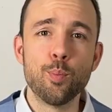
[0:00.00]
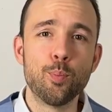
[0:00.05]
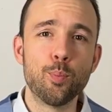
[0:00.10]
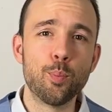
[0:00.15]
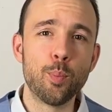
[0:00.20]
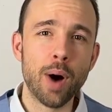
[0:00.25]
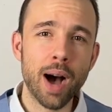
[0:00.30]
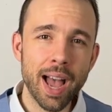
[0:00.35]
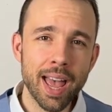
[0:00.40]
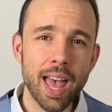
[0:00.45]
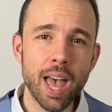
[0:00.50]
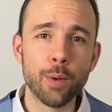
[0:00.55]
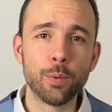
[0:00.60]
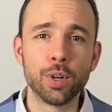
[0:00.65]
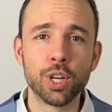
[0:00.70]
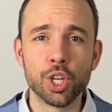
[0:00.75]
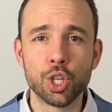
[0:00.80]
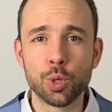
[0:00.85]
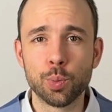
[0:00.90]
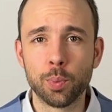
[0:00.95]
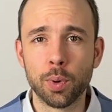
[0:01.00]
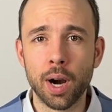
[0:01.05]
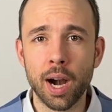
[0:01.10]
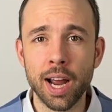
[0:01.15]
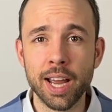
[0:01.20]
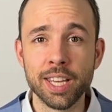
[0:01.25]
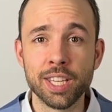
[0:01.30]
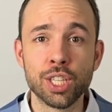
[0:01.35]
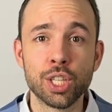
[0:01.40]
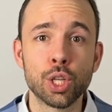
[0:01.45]
my average
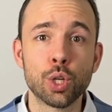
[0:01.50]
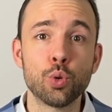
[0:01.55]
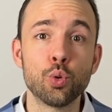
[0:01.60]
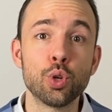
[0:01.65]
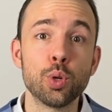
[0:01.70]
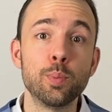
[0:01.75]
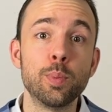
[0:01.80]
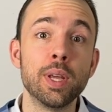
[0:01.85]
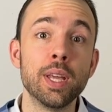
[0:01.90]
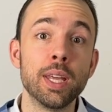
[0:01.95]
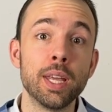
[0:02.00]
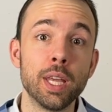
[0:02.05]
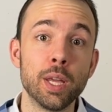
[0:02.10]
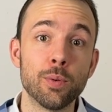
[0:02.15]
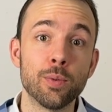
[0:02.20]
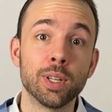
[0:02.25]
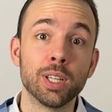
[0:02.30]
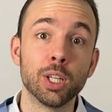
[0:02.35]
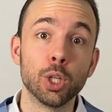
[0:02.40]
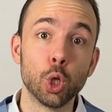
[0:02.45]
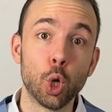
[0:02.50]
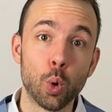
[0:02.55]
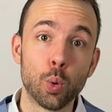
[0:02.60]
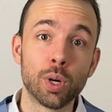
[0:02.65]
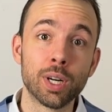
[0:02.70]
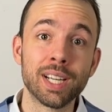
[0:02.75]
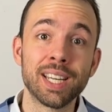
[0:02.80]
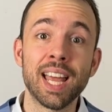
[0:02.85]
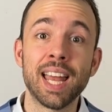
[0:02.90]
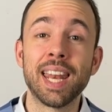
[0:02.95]
price could be even
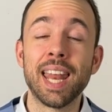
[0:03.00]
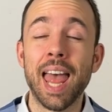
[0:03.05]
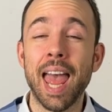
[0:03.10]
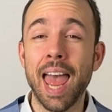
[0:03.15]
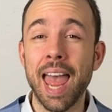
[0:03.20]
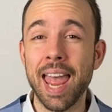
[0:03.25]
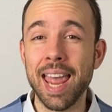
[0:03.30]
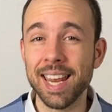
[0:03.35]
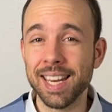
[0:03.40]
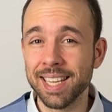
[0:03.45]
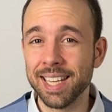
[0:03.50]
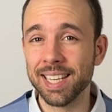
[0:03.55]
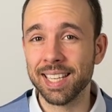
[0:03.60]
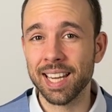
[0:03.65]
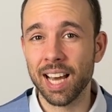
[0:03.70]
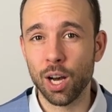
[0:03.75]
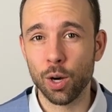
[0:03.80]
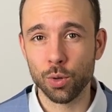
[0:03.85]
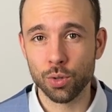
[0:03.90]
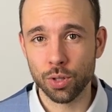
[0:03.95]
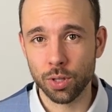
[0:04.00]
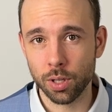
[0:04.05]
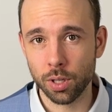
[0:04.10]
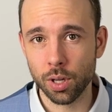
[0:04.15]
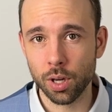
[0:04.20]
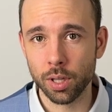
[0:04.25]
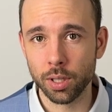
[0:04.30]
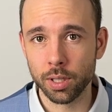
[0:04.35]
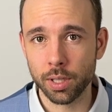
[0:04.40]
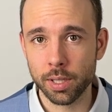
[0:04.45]
lower than
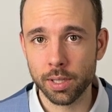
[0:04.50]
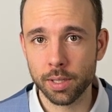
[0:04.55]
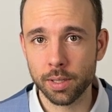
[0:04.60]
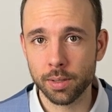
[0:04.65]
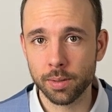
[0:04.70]
$80,000.